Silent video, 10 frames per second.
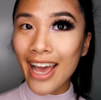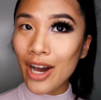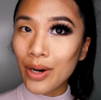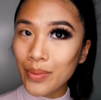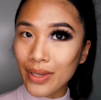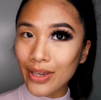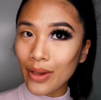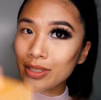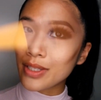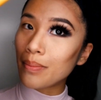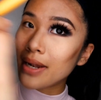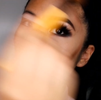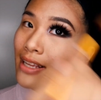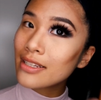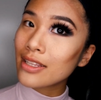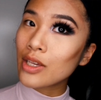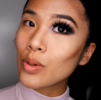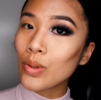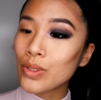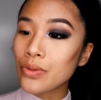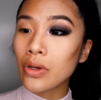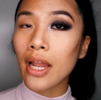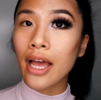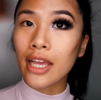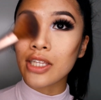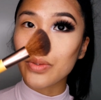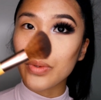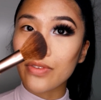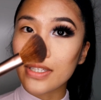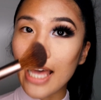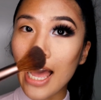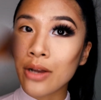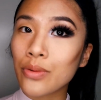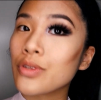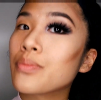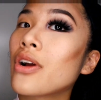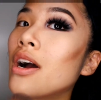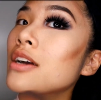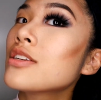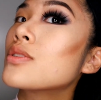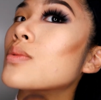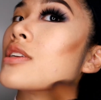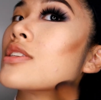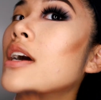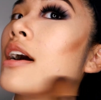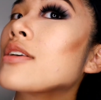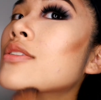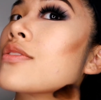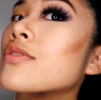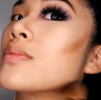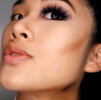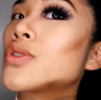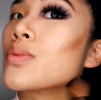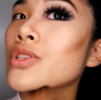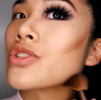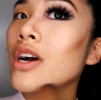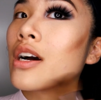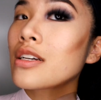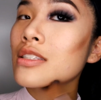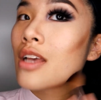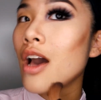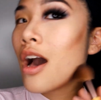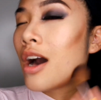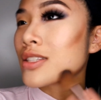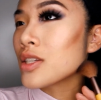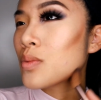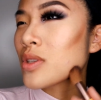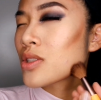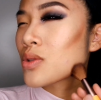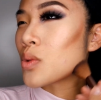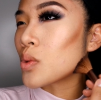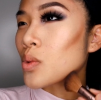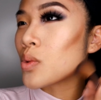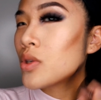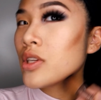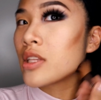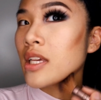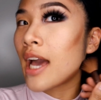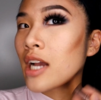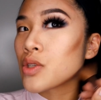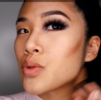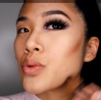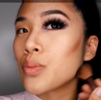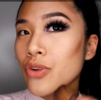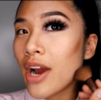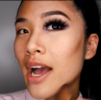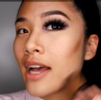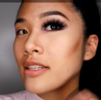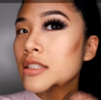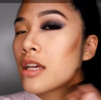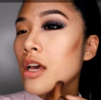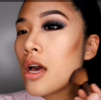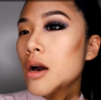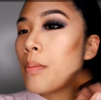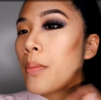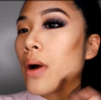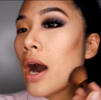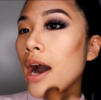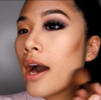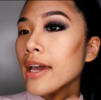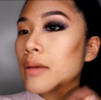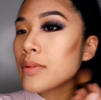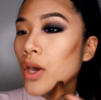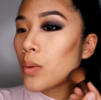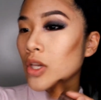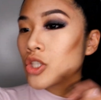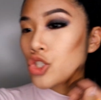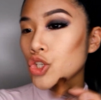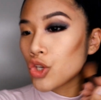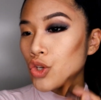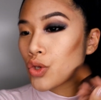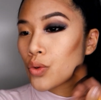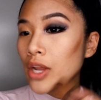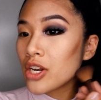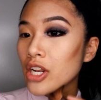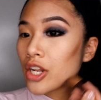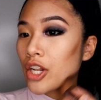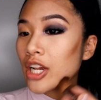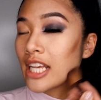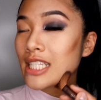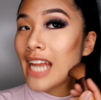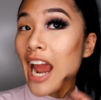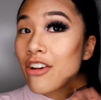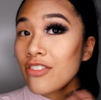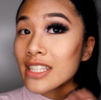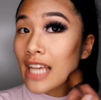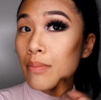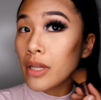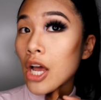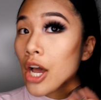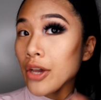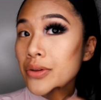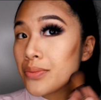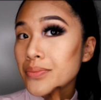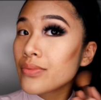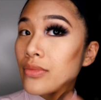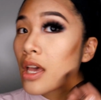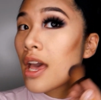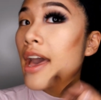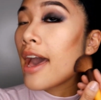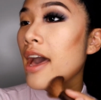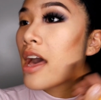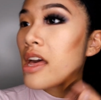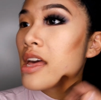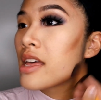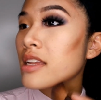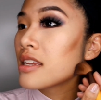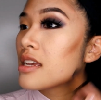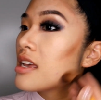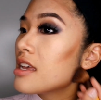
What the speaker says: Now we are going to blend the contour lines with this angled brush, which I got from Superdrugs. I don't know what it's called, the actual brand, but I am going to list everything down below and